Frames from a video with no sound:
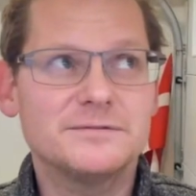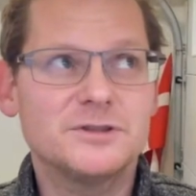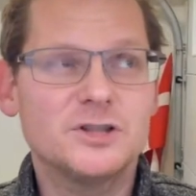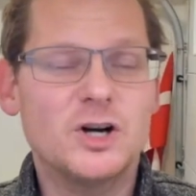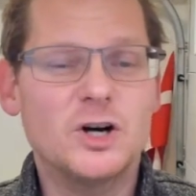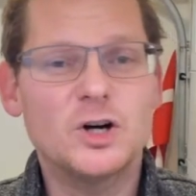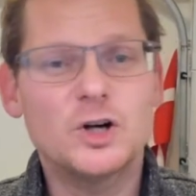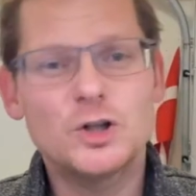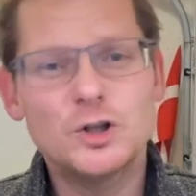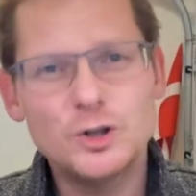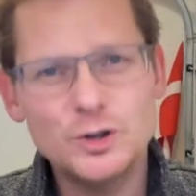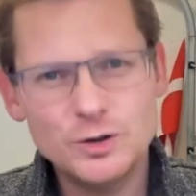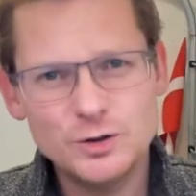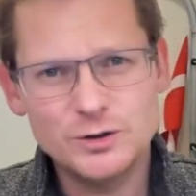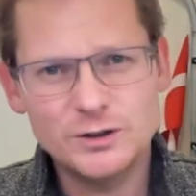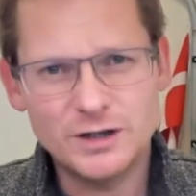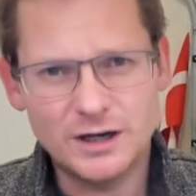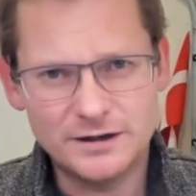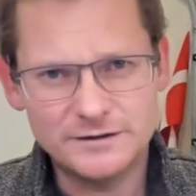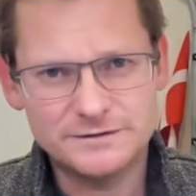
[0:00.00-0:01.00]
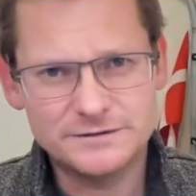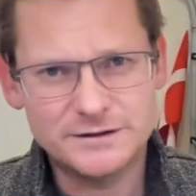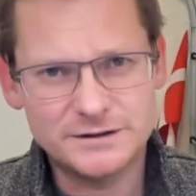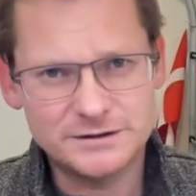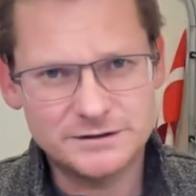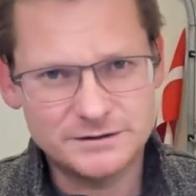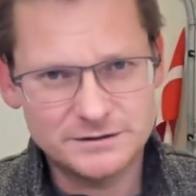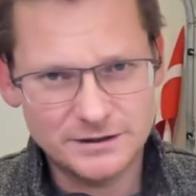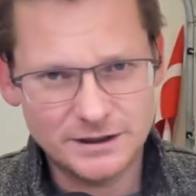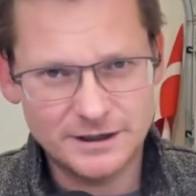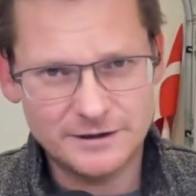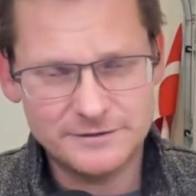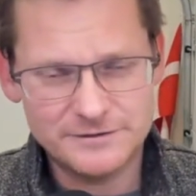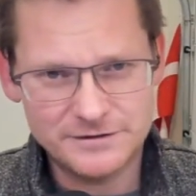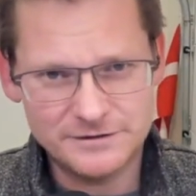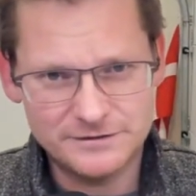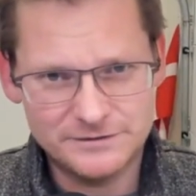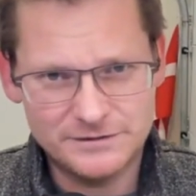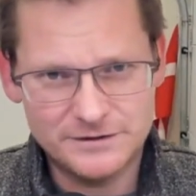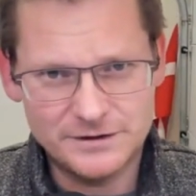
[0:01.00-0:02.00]
conclude off the off
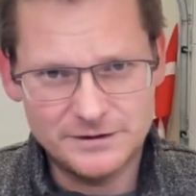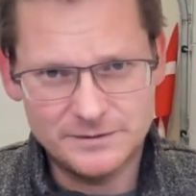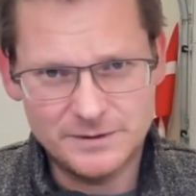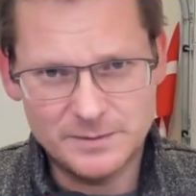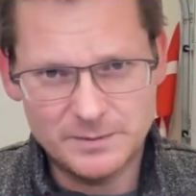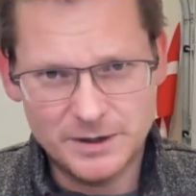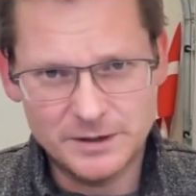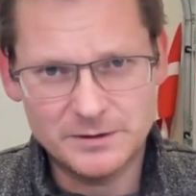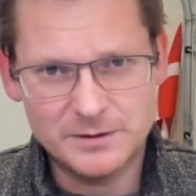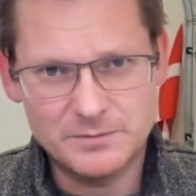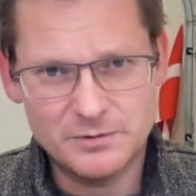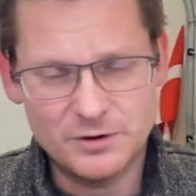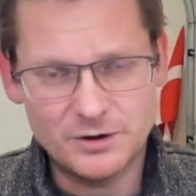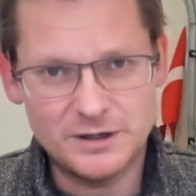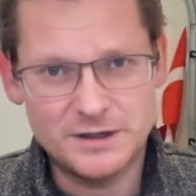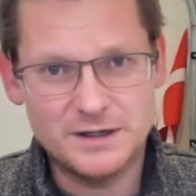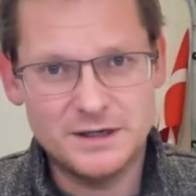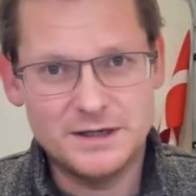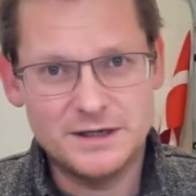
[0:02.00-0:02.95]
the, the, the bug report